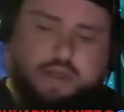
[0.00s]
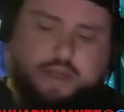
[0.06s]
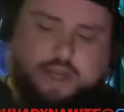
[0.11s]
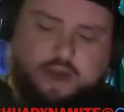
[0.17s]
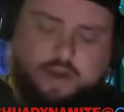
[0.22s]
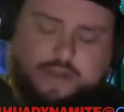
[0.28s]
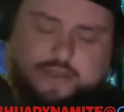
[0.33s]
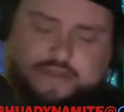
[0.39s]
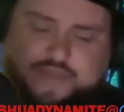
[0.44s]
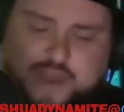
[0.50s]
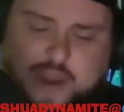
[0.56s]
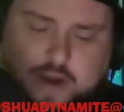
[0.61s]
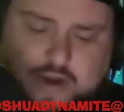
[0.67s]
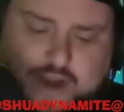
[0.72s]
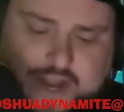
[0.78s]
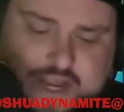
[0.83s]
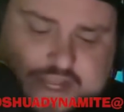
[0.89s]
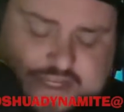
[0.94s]
The
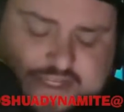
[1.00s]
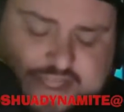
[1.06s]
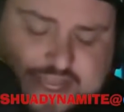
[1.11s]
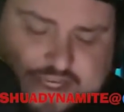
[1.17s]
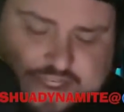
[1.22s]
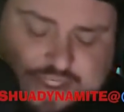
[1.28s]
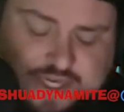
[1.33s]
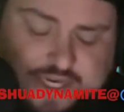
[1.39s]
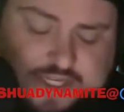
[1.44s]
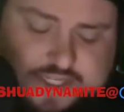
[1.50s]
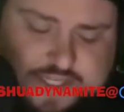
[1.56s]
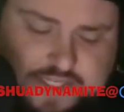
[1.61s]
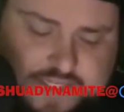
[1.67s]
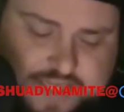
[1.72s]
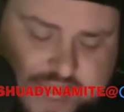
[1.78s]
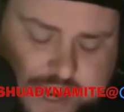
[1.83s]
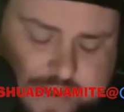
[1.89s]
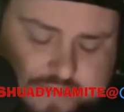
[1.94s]
theory is that
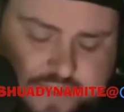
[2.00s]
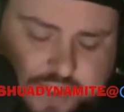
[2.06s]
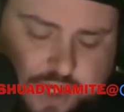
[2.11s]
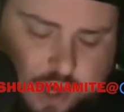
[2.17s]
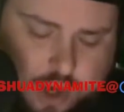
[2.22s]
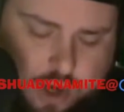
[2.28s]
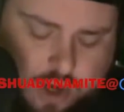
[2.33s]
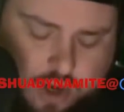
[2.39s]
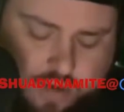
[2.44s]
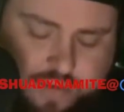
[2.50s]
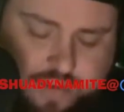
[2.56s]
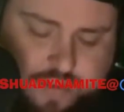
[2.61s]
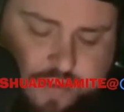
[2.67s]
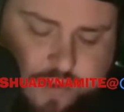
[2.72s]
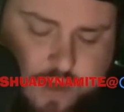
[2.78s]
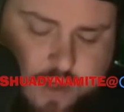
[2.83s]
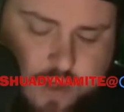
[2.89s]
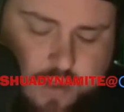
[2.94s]
Jesus came to earth